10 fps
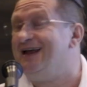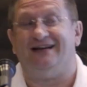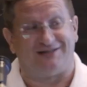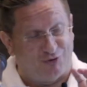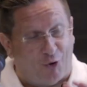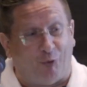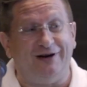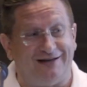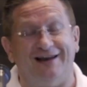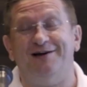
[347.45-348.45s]
There's no
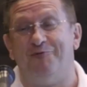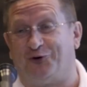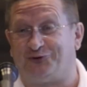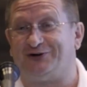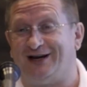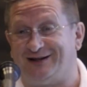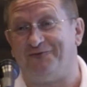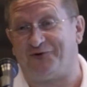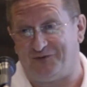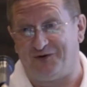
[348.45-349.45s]
need anymore to take
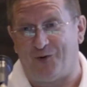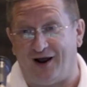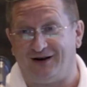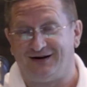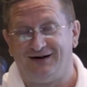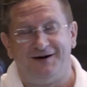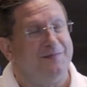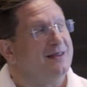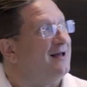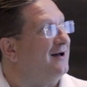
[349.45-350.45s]
them from the wild.
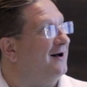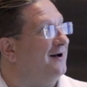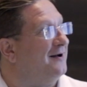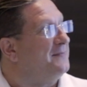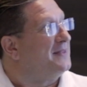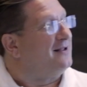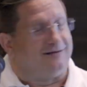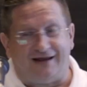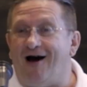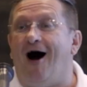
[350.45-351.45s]

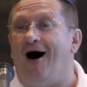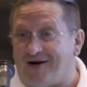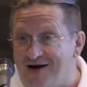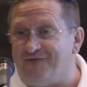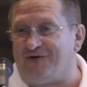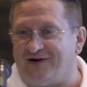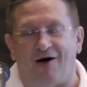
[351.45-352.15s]
They are everywhere.